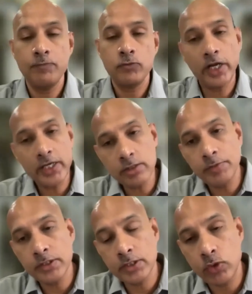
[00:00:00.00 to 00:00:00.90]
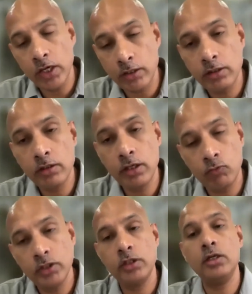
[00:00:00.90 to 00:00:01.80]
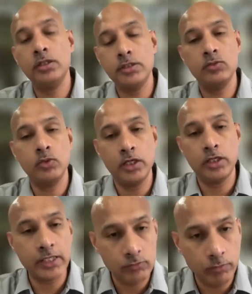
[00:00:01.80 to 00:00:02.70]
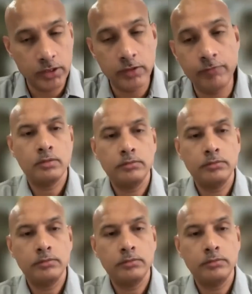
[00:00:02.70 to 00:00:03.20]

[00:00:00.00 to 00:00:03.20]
So that is a business we are in, and we think this is very transformative.